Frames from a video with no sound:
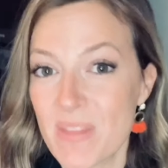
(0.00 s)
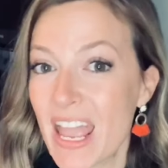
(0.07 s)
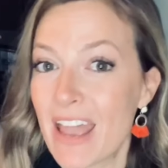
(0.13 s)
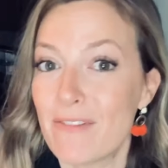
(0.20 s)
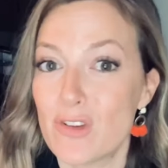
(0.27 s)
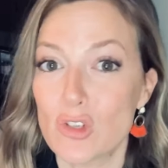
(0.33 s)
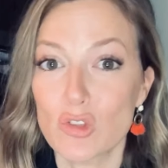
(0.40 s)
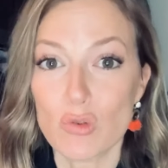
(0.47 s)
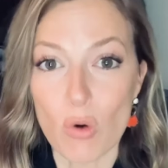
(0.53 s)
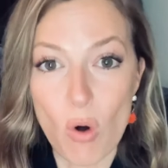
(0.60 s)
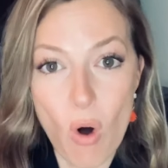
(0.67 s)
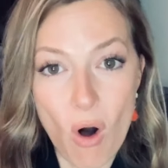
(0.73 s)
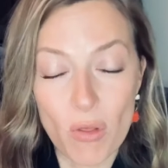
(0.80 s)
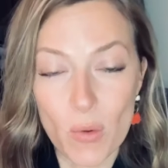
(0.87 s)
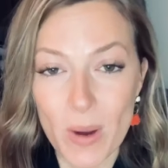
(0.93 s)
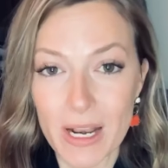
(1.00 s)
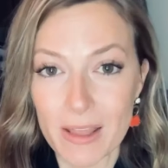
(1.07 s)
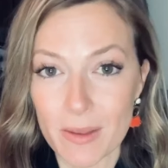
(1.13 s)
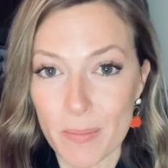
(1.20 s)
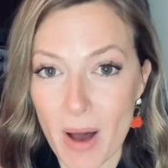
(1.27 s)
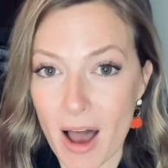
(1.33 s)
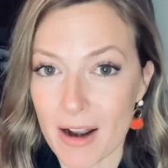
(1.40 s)
If you scroll all the way to the
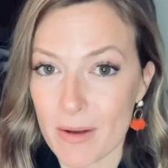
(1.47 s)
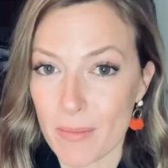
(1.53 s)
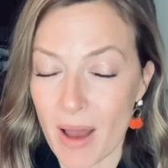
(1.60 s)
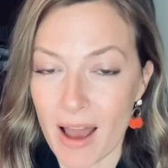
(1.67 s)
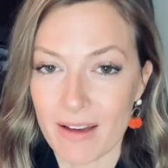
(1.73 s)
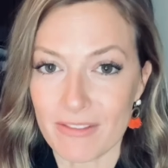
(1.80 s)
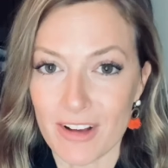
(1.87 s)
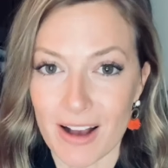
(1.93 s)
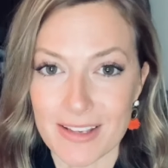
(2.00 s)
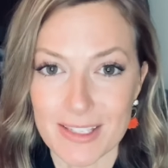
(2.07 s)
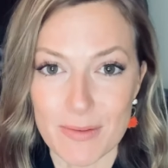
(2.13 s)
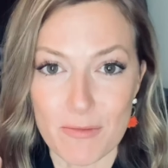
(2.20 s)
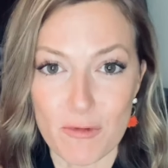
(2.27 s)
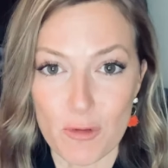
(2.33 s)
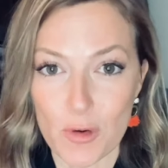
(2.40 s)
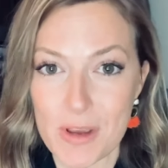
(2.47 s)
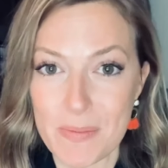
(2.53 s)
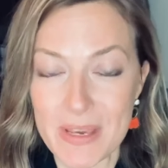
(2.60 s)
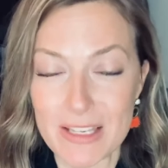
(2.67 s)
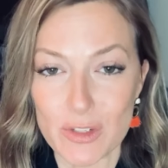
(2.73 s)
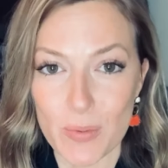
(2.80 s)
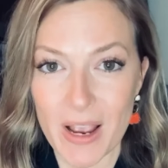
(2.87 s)
bottom, I've got some
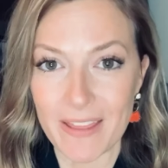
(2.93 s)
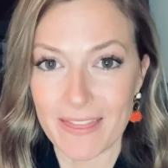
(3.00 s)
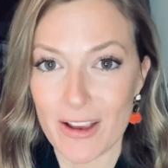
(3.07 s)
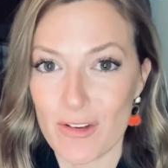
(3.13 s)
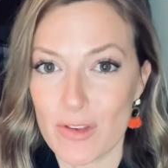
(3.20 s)
freebies right there.